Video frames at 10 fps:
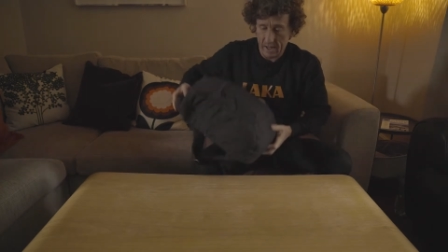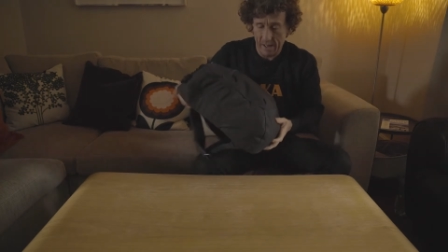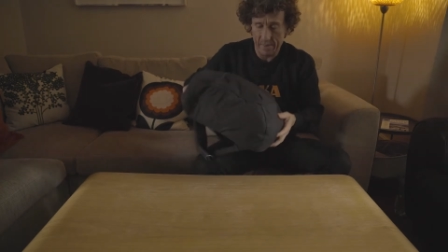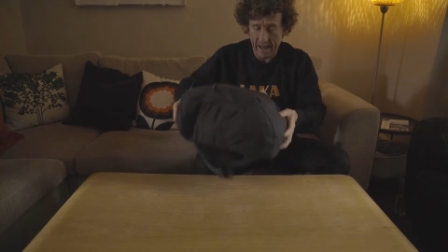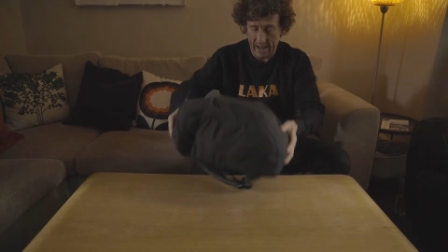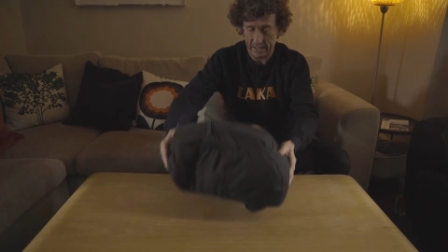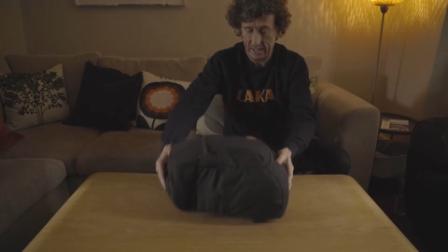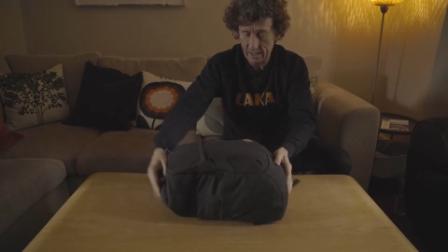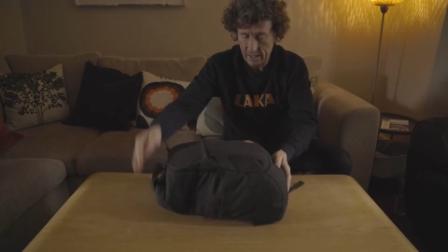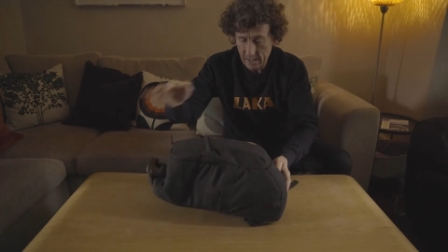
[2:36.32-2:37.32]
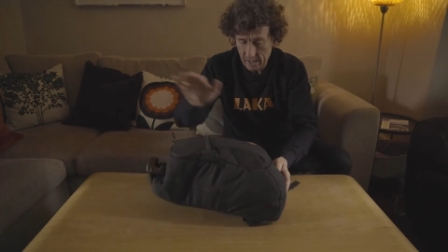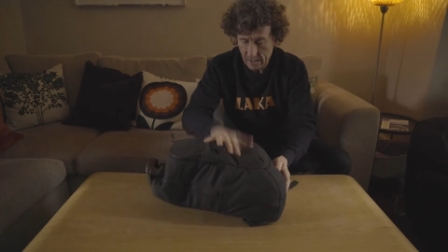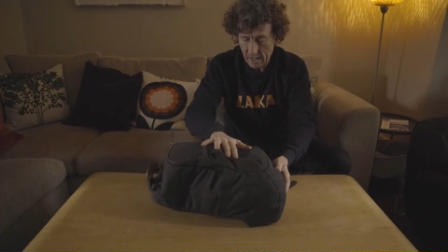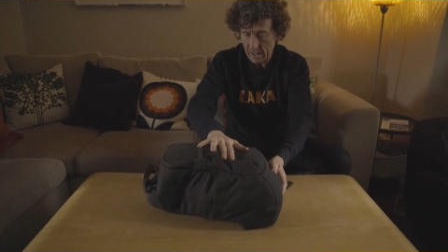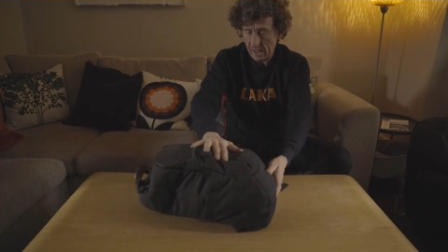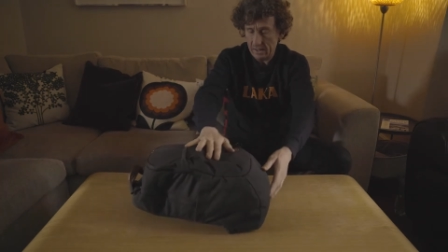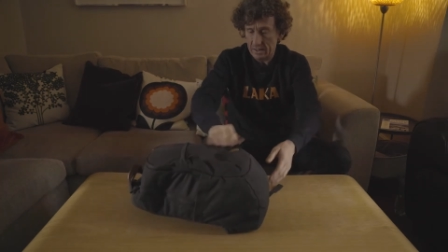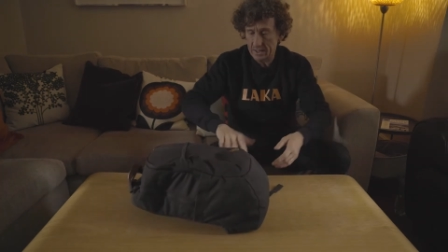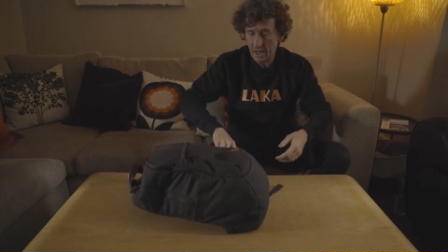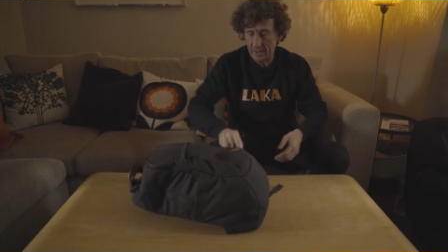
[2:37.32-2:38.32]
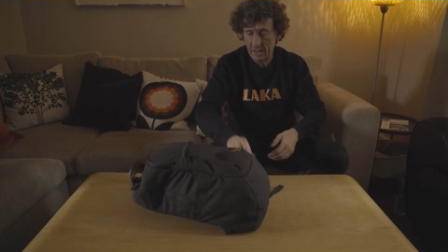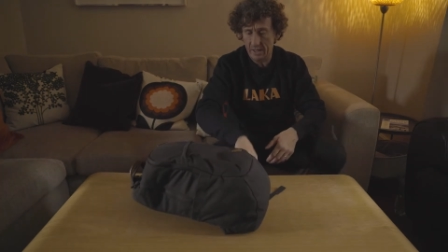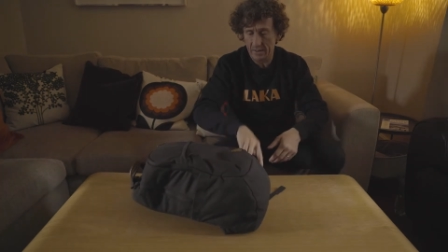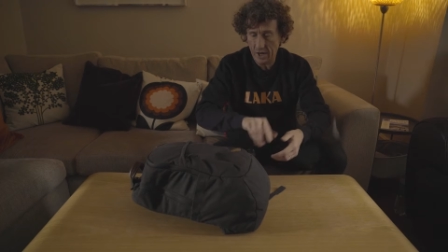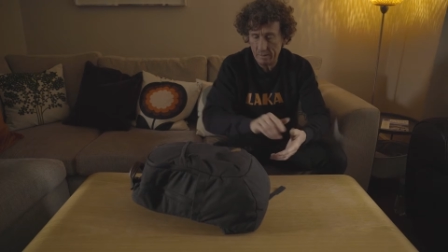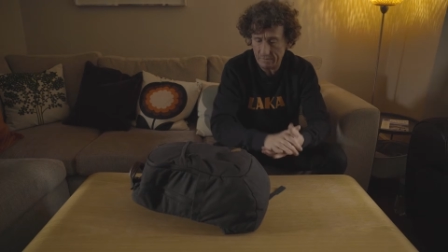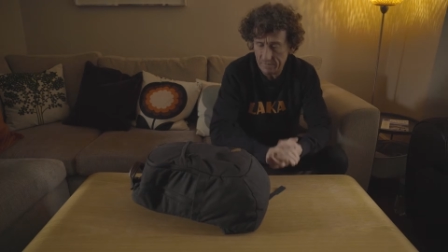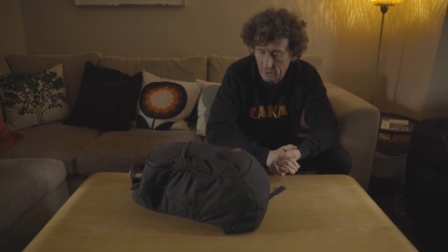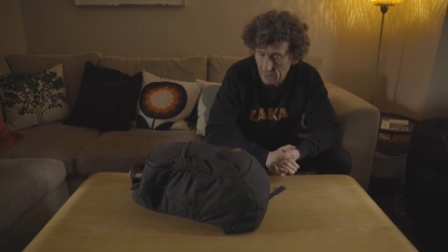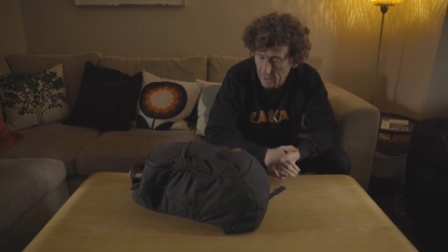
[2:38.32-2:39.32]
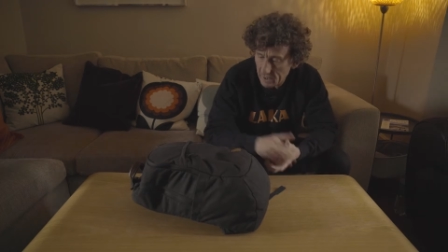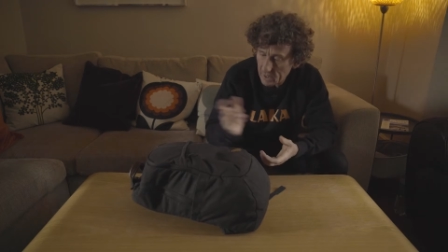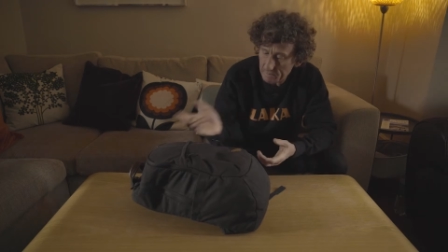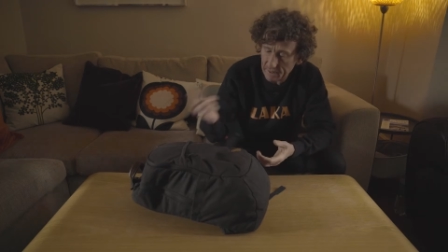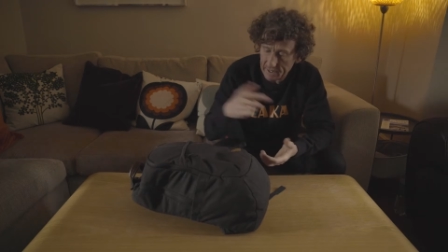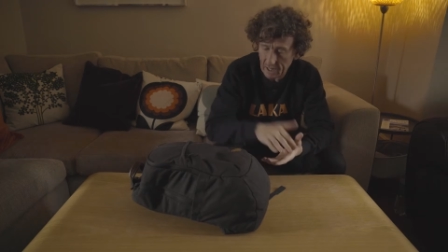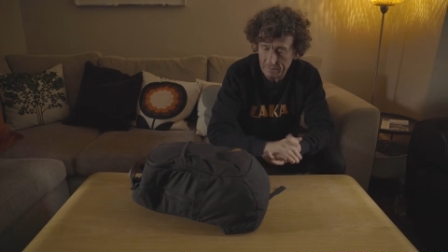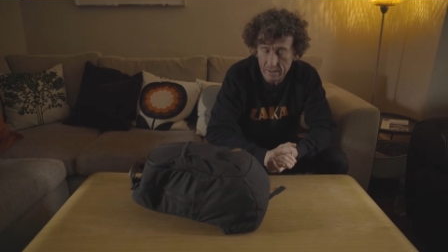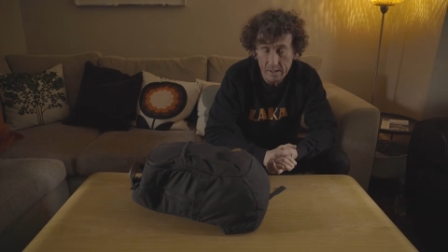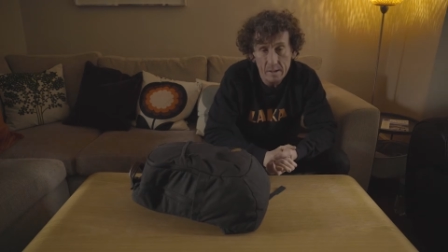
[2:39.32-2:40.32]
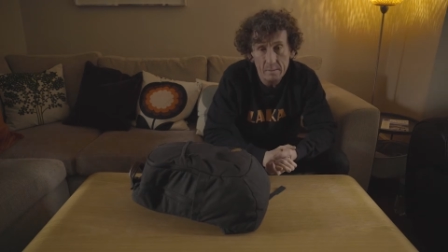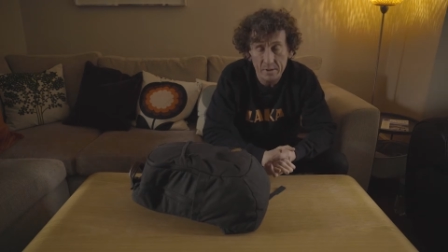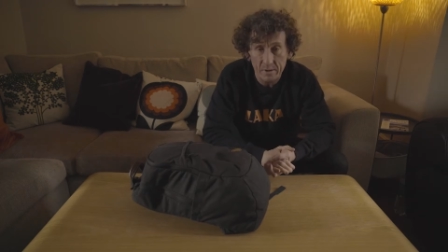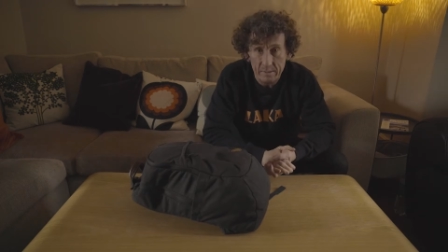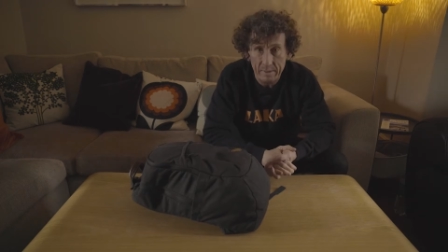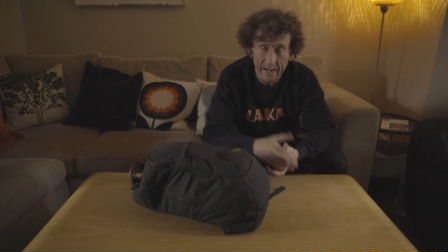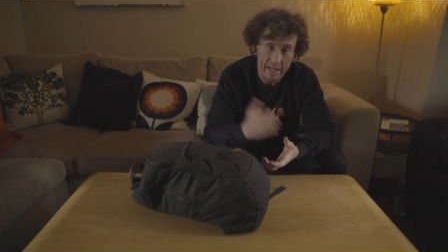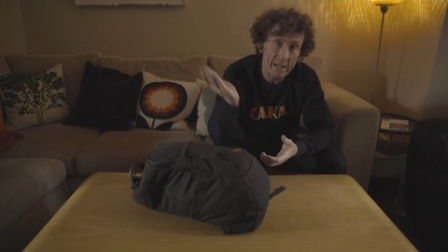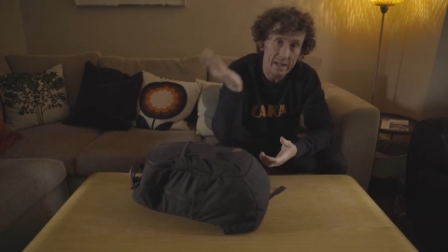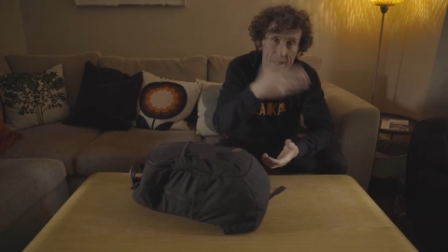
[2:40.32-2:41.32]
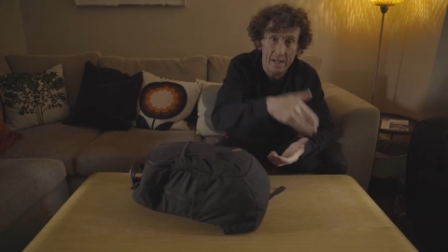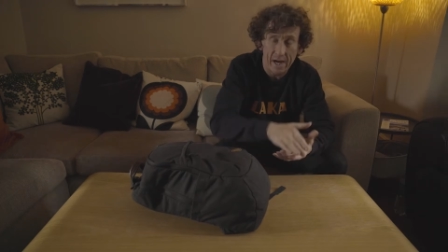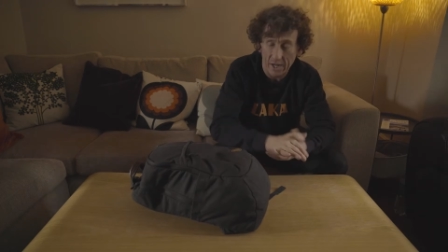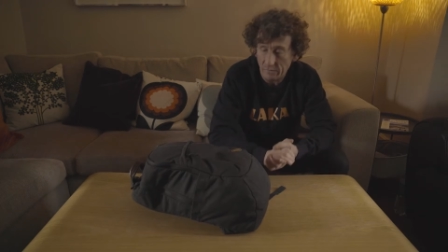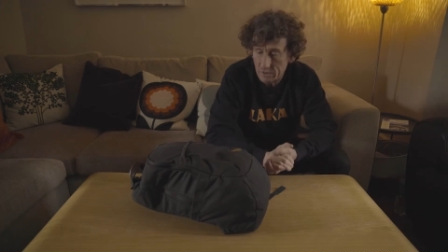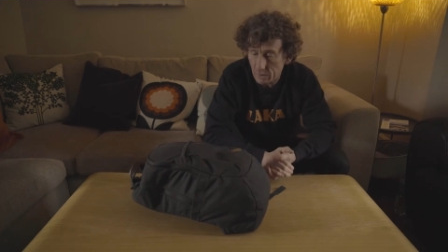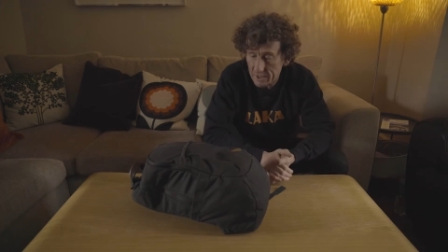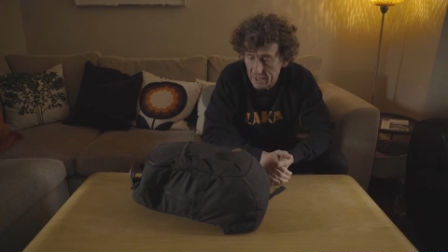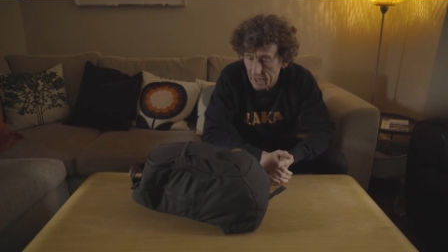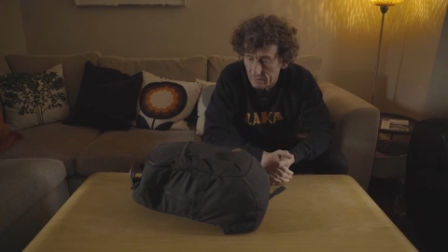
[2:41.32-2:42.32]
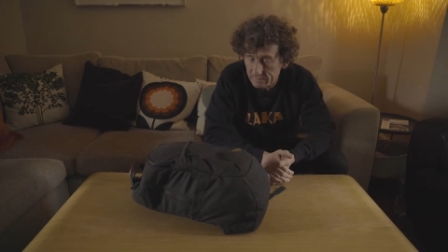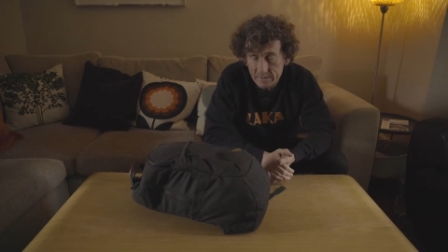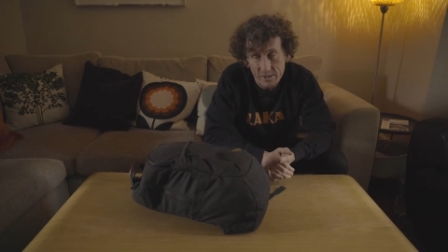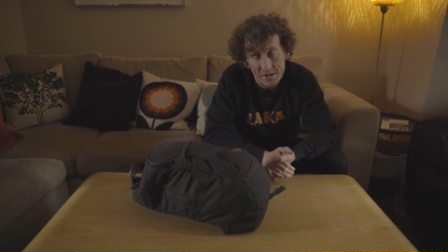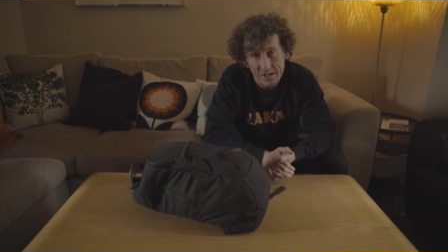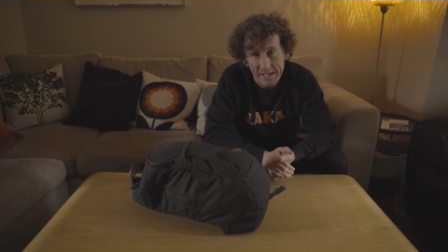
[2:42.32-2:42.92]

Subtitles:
And that, done the night before, pick it up, put it on your back, and off to work you go, nice and